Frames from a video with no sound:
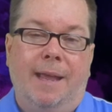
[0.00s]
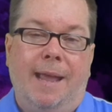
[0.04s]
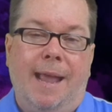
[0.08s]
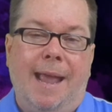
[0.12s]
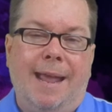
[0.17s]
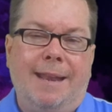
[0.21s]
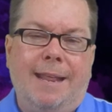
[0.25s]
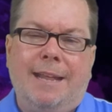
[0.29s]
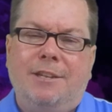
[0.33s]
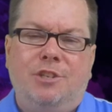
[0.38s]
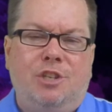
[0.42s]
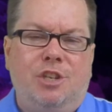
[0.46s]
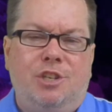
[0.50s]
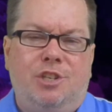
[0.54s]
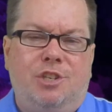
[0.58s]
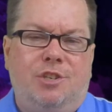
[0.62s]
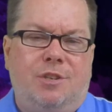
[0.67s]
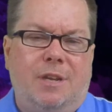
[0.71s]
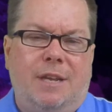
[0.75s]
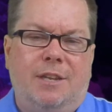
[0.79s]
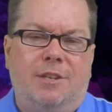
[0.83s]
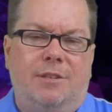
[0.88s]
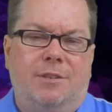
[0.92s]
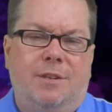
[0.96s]
And that
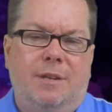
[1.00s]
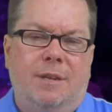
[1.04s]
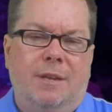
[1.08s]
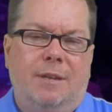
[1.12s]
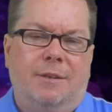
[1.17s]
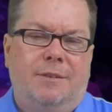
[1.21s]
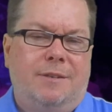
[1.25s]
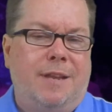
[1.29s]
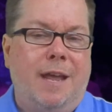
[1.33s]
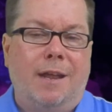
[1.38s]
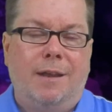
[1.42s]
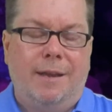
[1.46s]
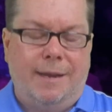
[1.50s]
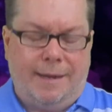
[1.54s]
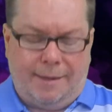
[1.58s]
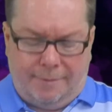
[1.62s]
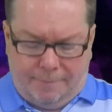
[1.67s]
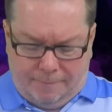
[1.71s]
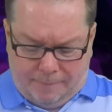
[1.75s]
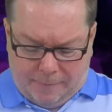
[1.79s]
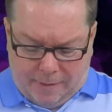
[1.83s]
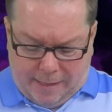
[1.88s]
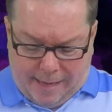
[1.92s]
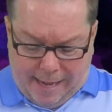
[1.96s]
just is telling
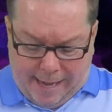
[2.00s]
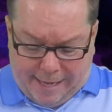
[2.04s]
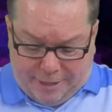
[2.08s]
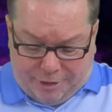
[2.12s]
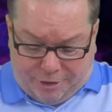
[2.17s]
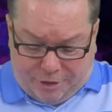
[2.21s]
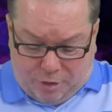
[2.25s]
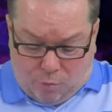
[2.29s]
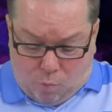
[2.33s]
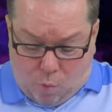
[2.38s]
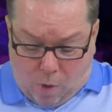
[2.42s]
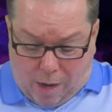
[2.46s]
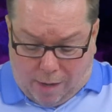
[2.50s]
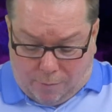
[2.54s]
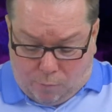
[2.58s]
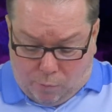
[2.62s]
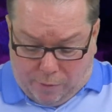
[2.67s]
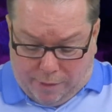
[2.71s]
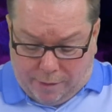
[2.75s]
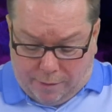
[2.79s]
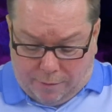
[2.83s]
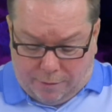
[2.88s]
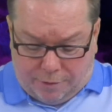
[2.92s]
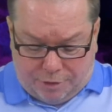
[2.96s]
as to what
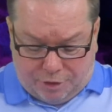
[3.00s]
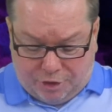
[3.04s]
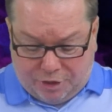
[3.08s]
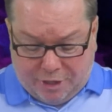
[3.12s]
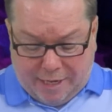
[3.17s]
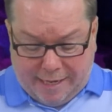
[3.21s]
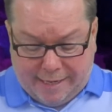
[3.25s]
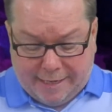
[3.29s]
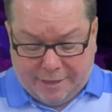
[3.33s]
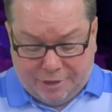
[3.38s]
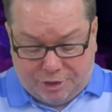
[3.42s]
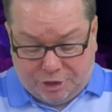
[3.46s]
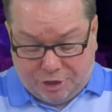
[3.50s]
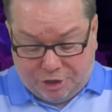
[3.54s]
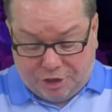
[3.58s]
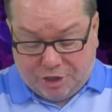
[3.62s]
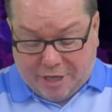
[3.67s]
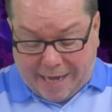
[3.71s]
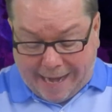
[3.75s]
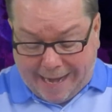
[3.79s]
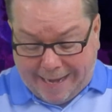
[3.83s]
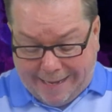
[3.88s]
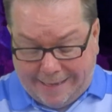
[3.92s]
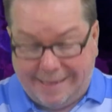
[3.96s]
we're seeing in
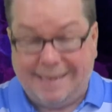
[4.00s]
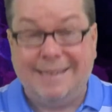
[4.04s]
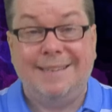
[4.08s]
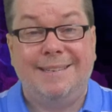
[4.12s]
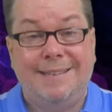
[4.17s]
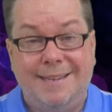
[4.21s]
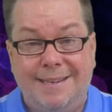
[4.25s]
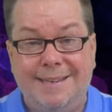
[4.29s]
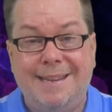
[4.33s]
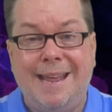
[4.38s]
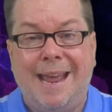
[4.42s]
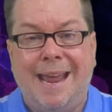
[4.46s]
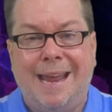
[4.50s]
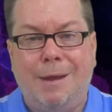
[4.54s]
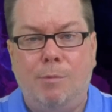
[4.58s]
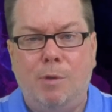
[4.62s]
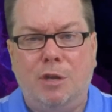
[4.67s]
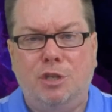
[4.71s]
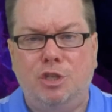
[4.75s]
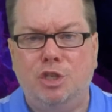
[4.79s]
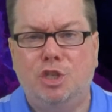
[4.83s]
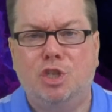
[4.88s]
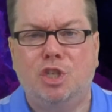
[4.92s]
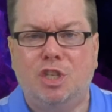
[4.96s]
society today. We
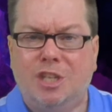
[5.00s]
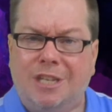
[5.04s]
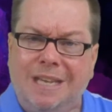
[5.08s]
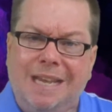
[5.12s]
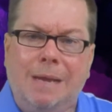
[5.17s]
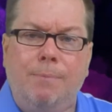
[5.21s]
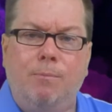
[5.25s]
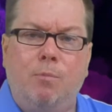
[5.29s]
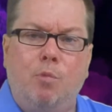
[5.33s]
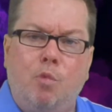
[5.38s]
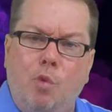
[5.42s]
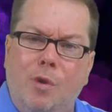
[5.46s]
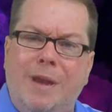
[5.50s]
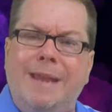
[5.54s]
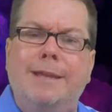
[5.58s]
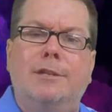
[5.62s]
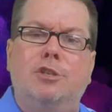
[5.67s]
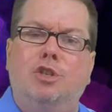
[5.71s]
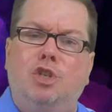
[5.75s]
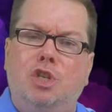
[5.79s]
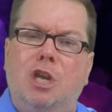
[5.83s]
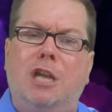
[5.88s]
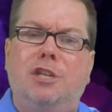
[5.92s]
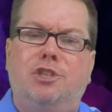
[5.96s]
just keep
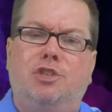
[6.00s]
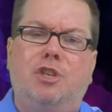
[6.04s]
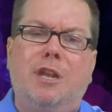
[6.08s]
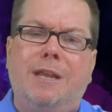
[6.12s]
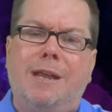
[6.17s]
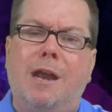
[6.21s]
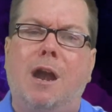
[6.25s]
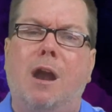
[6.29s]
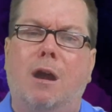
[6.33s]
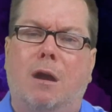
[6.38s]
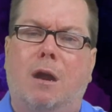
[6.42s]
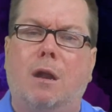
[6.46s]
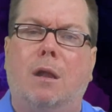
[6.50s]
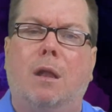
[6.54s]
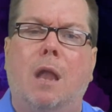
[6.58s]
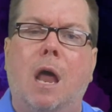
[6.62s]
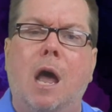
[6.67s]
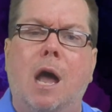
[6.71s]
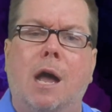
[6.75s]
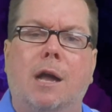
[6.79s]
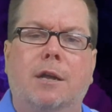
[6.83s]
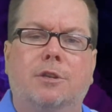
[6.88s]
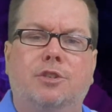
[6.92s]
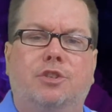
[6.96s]
readjusting our
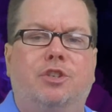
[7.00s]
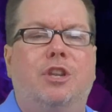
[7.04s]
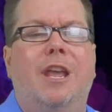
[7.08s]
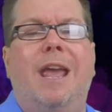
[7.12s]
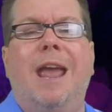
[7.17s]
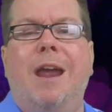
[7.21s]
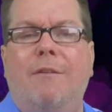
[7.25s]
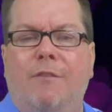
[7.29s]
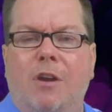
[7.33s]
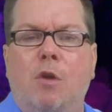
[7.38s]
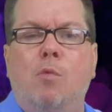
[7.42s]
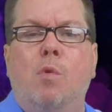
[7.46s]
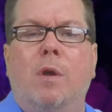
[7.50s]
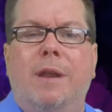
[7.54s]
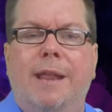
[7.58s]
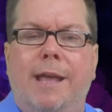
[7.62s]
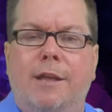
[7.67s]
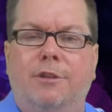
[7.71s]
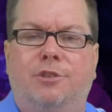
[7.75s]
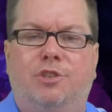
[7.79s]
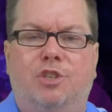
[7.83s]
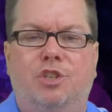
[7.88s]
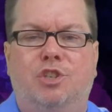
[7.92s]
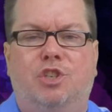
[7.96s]
clocks to everyone
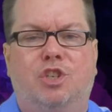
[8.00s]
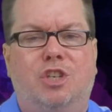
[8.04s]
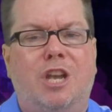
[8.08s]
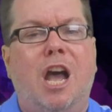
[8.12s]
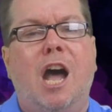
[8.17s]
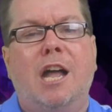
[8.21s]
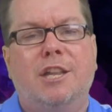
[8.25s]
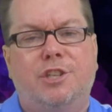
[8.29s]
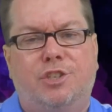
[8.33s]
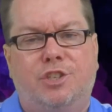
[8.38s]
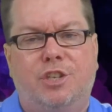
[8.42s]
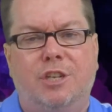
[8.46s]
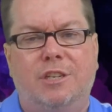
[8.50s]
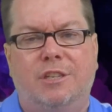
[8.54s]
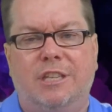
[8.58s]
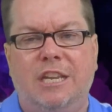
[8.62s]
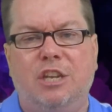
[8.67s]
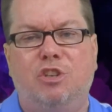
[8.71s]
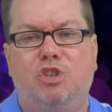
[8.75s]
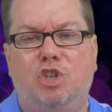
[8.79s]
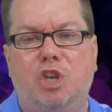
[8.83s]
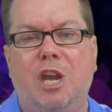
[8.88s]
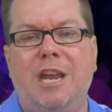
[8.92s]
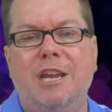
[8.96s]
else's constantly
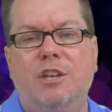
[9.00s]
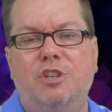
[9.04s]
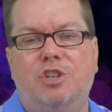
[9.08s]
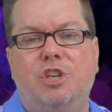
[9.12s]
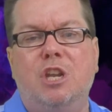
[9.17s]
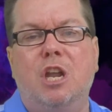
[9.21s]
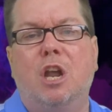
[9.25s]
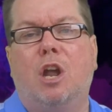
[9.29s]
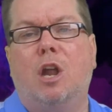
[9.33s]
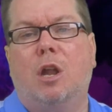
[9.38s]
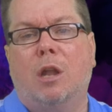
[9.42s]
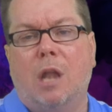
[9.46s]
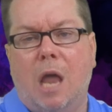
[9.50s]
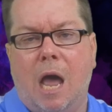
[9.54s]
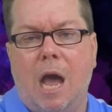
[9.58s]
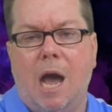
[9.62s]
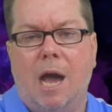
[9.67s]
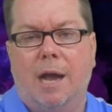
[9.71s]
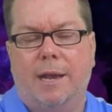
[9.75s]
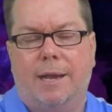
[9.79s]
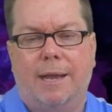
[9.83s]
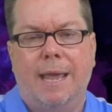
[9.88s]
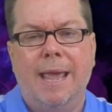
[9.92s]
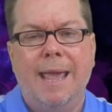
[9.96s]
changing
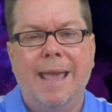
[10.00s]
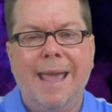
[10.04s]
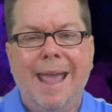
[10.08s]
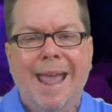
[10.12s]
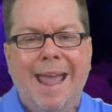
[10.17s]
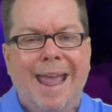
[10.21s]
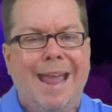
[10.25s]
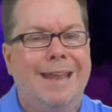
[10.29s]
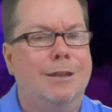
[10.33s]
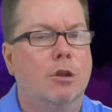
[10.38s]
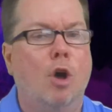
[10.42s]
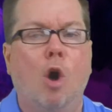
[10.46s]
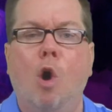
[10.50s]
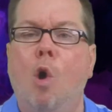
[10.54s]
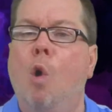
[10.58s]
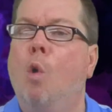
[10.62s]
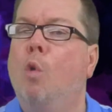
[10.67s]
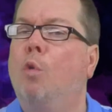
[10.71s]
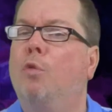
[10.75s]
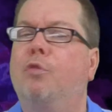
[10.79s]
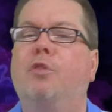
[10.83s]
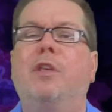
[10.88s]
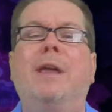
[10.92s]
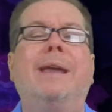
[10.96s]
clock, and the
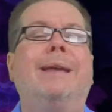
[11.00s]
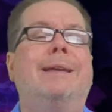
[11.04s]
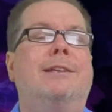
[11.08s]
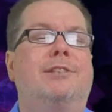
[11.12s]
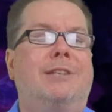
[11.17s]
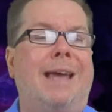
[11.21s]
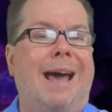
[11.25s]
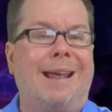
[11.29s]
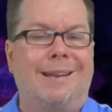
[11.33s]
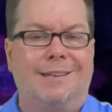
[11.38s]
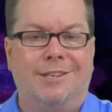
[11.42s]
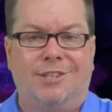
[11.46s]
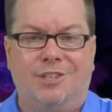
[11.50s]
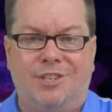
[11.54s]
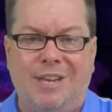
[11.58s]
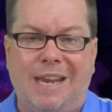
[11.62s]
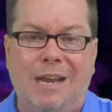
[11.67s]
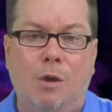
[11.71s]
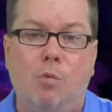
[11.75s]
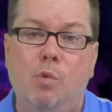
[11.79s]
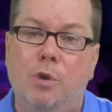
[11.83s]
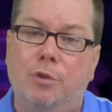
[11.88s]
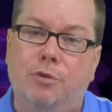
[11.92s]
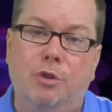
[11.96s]
whole thing is out of
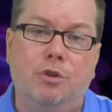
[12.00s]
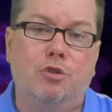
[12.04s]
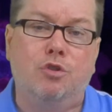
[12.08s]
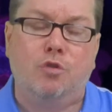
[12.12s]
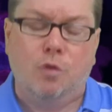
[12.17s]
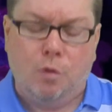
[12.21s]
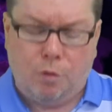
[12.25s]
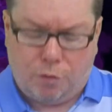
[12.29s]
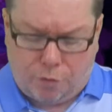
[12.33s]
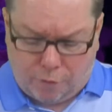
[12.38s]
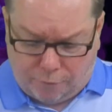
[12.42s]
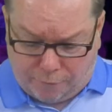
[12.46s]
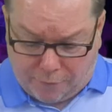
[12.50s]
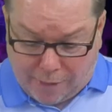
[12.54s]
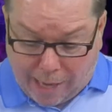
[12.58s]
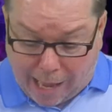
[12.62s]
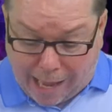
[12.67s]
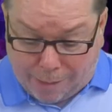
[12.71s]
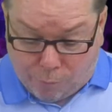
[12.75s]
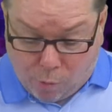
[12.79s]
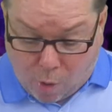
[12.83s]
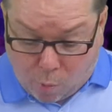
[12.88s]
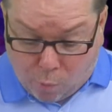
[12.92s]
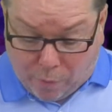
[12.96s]
sync with the truth of
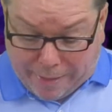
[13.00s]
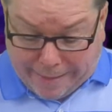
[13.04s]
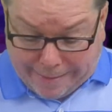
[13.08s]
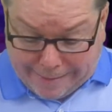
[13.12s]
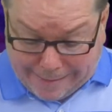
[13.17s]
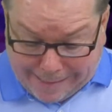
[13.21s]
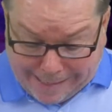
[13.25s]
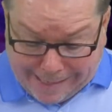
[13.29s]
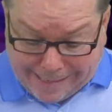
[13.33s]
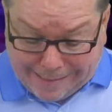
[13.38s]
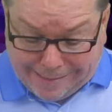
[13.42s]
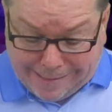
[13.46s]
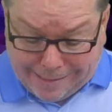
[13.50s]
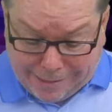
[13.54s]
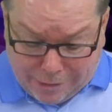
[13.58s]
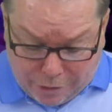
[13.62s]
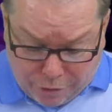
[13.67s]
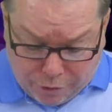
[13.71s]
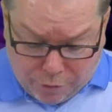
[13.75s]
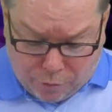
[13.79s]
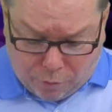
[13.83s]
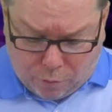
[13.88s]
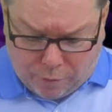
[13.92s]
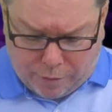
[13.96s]
God. What we need to
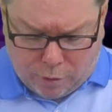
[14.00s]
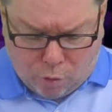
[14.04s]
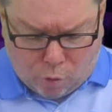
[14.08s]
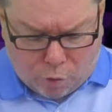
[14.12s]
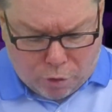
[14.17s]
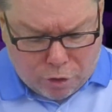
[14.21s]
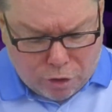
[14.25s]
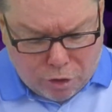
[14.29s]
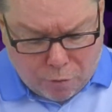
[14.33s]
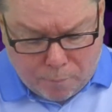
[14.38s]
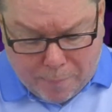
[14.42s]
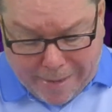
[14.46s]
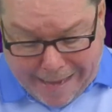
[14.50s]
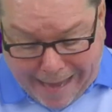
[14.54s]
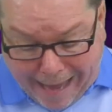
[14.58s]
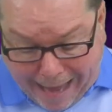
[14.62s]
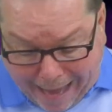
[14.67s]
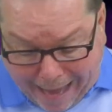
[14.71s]
do in order to be